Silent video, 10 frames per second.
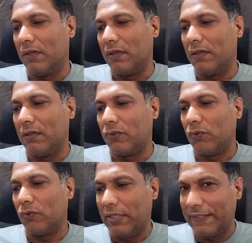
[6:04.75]
Uh,
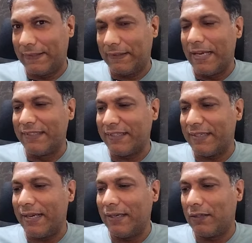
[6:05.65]
so this
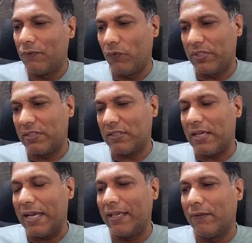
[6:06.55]
incident,
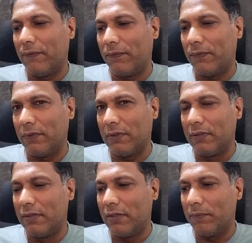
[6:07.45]
which I have
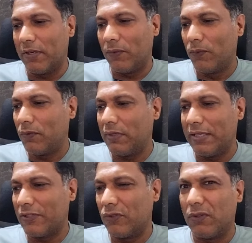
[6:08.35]
learned about,
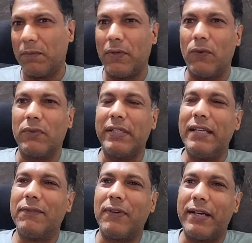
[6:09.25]
is not about
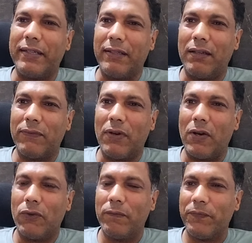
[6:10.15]
infighting in
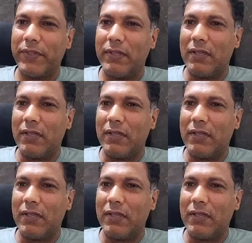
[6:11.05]
Fano